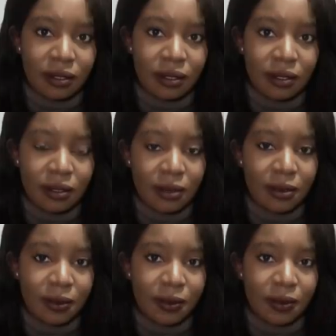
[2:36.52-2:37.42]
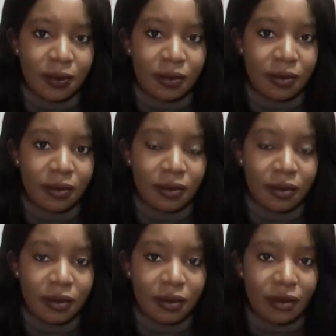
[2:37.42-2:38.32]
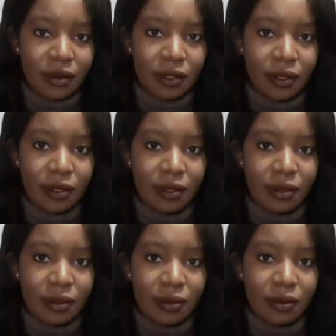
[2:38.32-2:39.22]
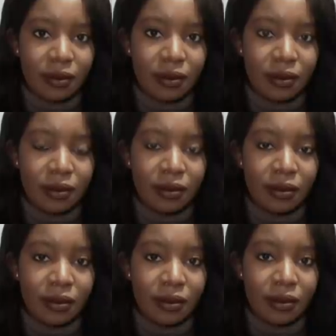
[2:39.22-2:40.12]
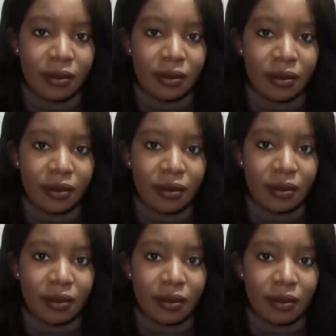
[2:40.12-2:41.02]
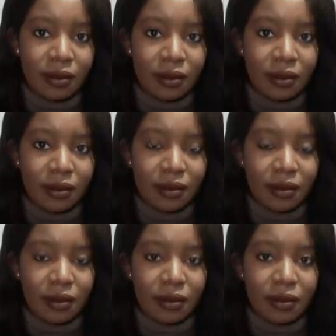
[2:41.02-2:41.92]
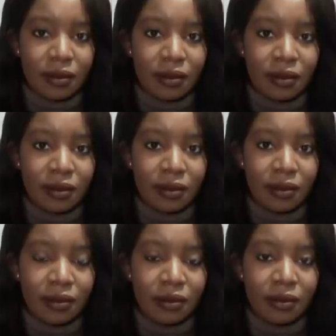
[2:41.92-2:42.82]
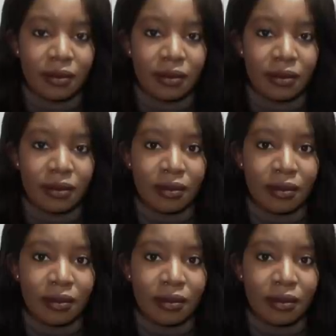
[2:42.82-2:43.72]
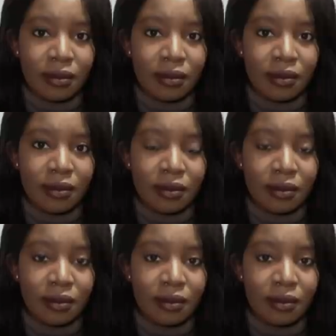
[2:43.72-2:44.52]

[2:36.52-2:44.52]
No words are spoken by the person on screen.